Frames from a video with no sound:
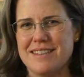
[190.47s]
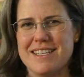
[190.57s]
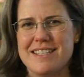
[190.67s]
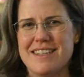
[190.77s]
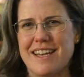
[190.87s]

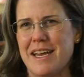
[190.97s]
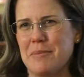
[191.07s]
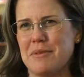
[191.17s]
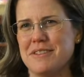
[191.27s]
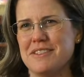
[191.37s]
lesson that
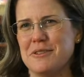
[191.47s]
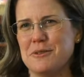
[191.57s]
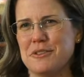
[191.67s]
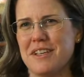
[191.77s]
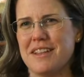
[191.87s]
happens
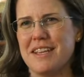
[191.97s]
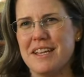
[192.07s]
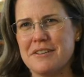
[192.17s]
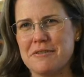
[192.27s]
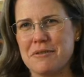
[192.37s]
usually at the
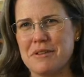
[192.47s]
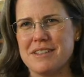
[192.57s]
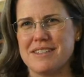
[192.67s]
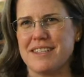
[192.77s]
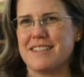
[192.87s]
end of three
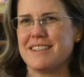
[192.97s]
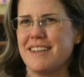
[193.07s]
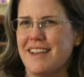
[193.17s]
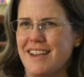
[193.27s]
to six,